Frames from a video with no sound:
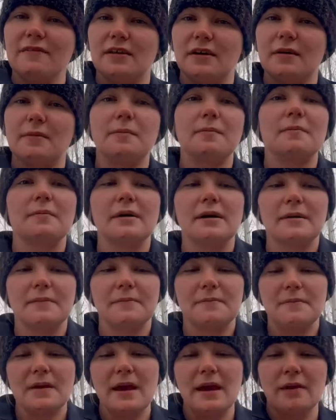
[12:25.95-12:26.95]
them, but
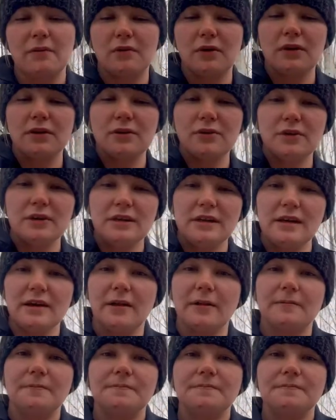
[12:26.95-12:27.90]
man, what an ordeal.